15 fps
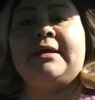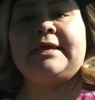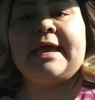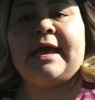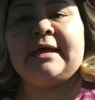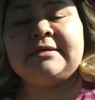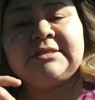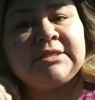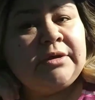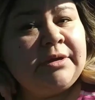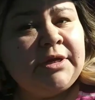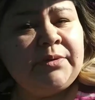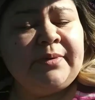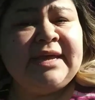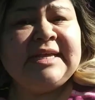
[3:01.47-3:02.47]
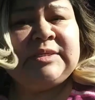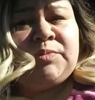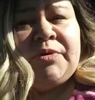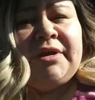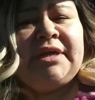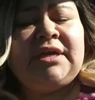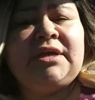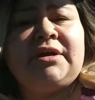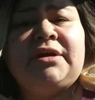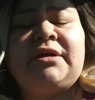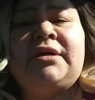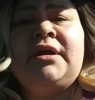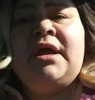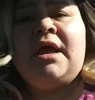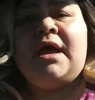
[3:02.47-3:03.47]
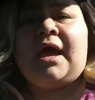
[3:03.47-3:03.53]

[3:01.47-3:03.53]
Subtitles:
yeah. So, anyways, we're here.